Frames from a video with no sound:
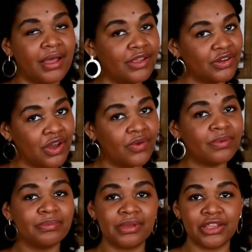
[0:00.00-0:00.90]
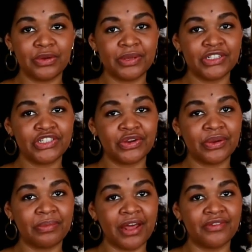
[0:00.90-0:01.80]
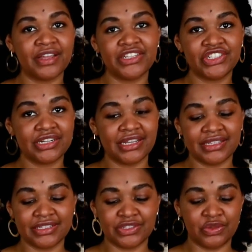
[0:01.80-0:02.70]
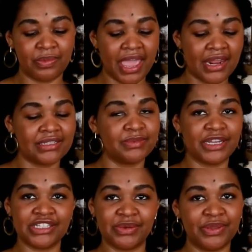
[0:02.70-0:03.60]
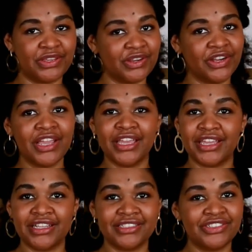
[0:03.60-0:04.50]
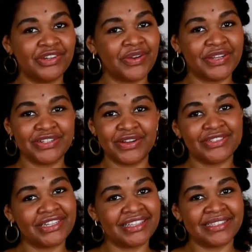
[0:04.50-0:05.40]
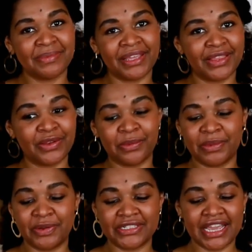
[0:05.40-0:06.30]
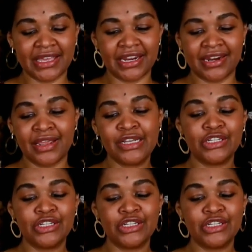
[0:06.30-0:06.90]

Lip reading: you know, a little bit of sugar in moderation isn't too bad, especially when you're indulging in something a little bit more decadent.